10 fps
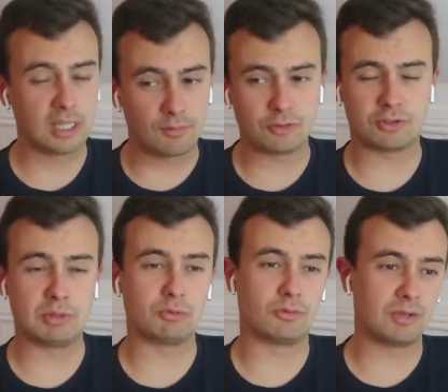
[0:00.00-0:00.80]
He
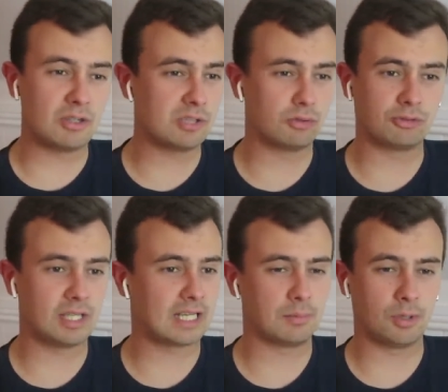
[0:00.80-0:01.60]
obviously was a very good
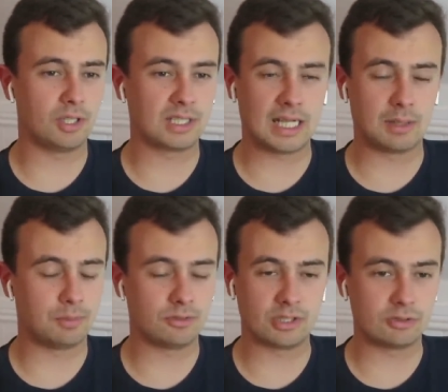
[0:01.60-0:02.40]
second behind
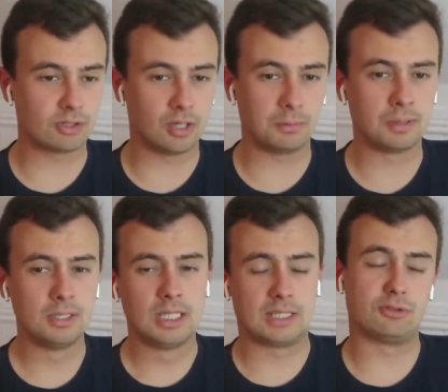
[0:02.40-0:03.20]
Galopin des Deschamps
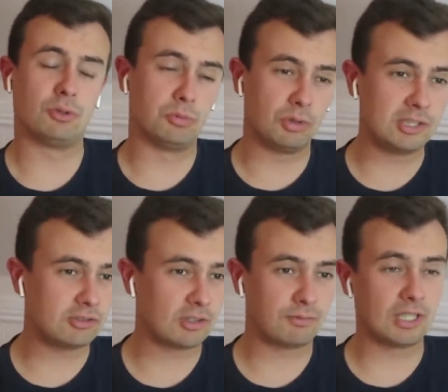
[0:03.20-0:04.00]
at the Dublin
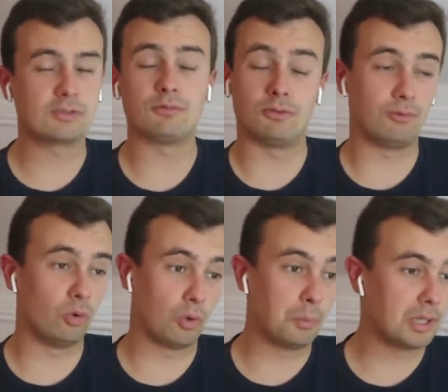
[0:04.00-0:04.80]
Racing Festival
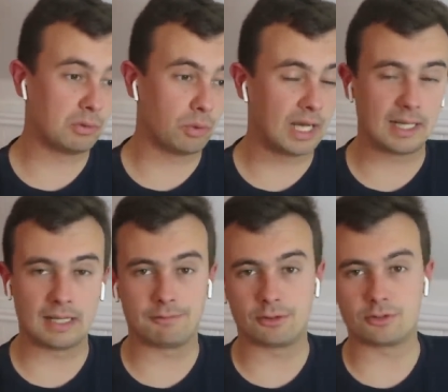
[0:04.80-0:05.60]
form, being well
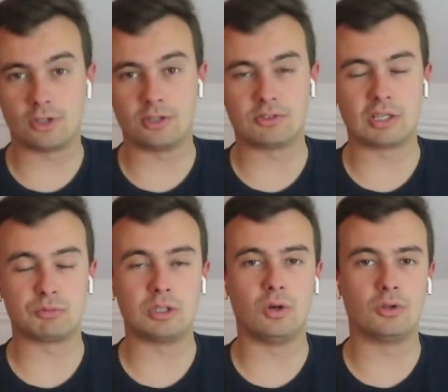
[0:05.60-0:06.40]
advertised,
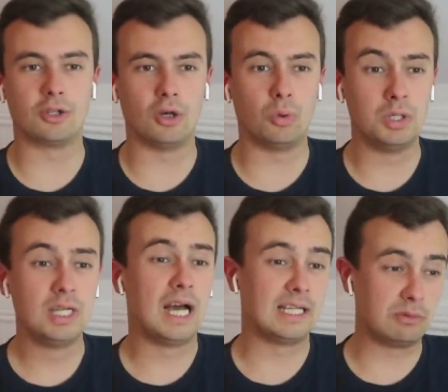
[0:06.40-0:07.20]
as we all know,
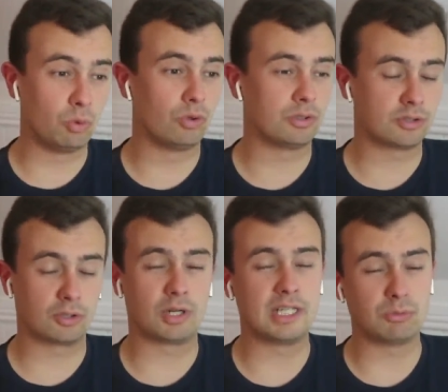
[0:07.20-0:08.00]
and he won
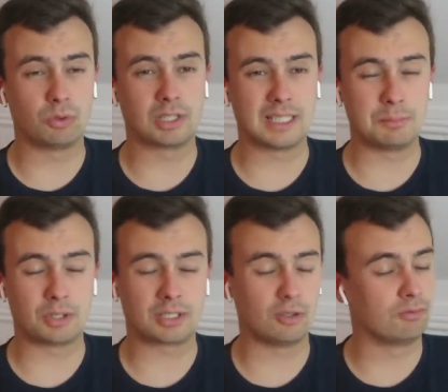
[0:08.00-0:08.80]
the Grade 1 at
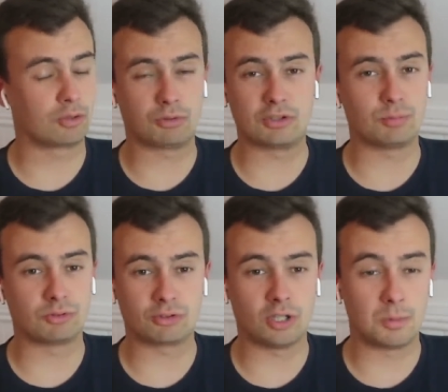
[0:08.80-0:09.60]
Limerick over
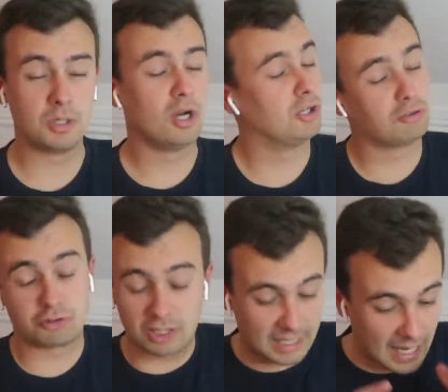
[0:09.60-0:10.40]
Christmas time. I
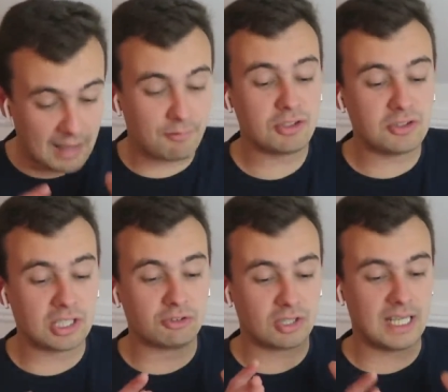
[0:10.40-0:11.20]
just think
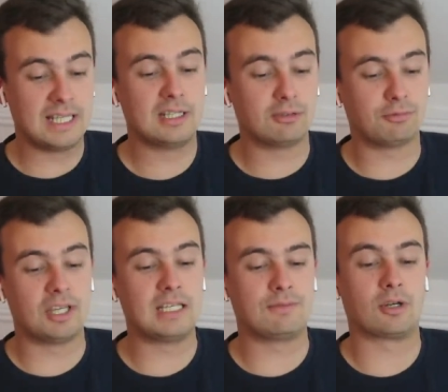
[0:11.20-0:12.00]
everything's in his
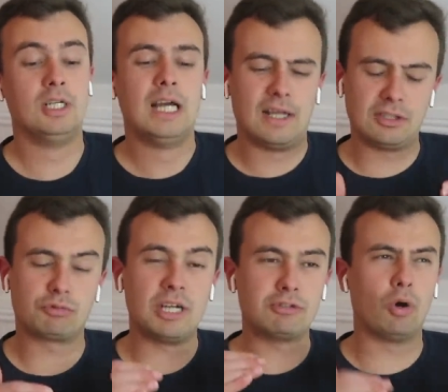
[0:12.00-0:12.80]
favour, and
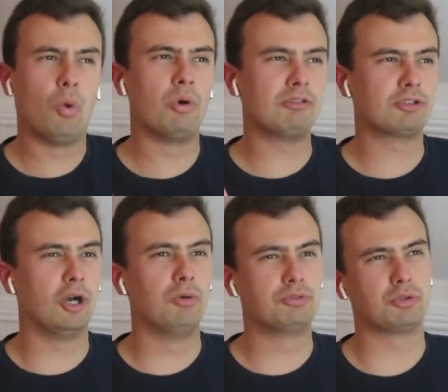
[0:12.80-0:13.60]
this race always
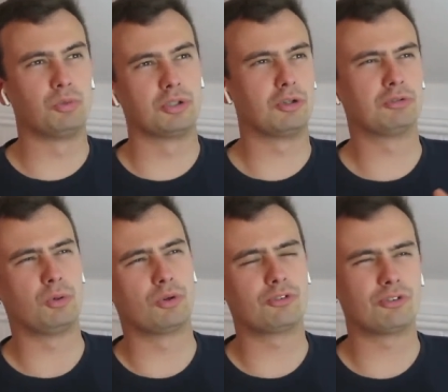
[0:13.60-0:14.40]
goes to one of those
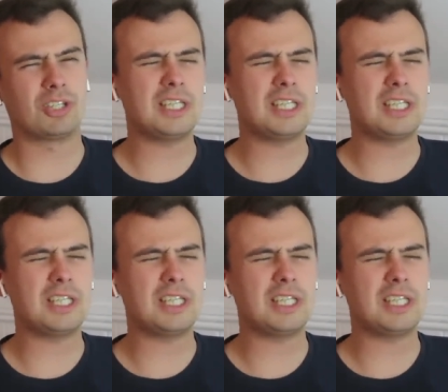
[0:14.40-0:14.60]
horses